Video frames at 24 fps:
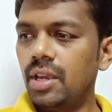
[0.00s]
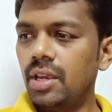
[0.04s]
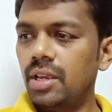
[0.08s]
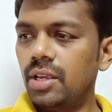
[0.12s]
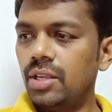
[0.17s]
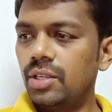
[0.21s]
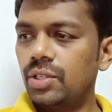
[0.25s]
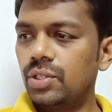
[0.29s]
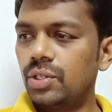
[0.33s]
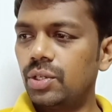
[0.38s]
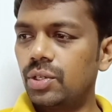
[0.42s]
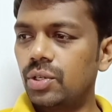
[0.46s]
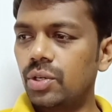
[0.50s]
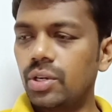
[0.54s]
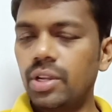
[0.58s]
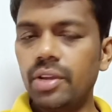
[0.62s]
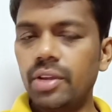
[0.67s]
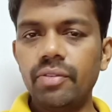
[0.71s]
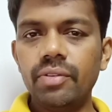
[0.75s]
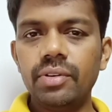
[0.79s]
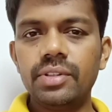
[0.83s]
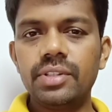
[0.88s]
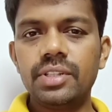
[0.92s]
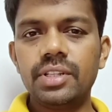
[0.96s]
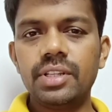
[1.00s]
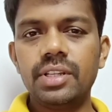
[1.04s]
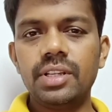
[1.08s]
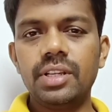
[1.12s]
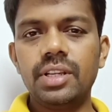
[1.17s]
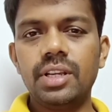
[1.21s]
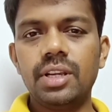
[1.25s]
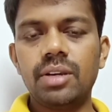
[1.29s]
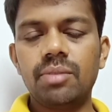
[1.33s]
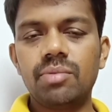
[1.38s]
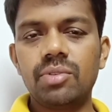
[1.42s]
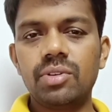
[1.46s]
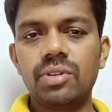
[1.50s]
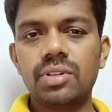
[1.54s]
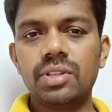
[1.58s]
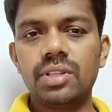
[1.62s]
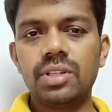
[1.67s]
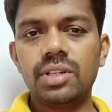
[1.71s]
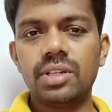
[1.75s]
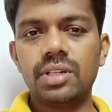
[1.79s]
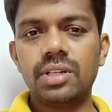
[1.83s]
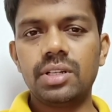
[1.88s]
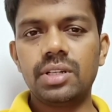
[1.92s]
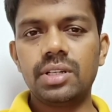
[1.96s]
So today we will see about
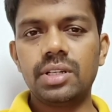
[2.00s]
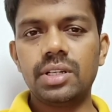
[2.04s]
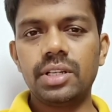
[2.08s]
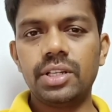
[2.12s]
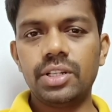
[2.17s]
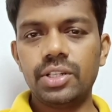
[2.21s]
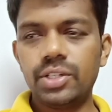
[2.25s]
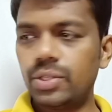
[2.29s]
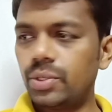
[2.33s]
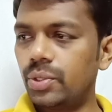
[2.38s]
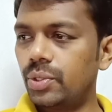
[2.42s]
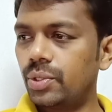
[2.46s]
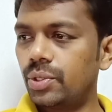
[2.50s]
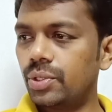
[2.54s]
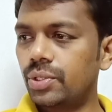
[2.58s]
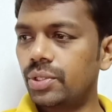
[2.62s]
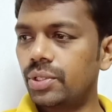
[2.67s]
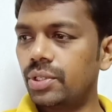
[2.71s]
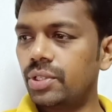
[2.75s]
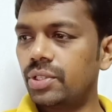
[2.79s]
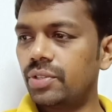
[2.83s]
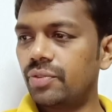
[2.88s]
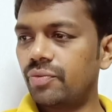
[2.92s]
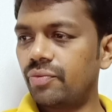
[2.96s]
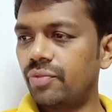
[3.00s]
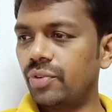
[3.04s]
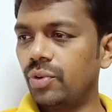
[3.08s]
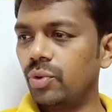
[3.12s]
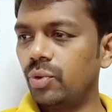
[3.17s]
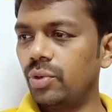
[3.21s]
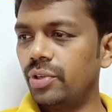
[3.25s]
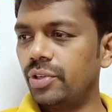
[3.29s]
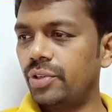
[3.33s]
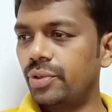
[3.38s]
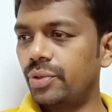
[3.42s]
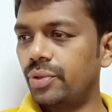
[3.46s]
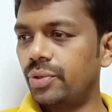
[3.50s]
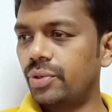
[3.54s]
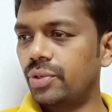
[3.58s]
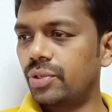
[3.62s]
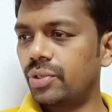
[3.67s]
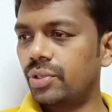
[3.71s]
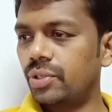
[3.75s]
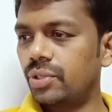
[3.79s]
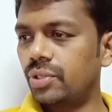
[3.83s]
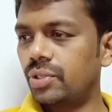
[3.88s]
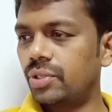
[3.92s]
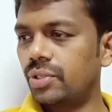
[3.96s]
the entry questions, few entry
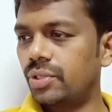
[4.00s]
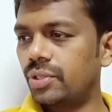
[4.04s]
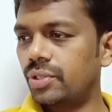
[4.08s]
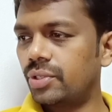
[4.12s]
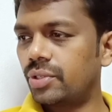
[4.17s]
questions.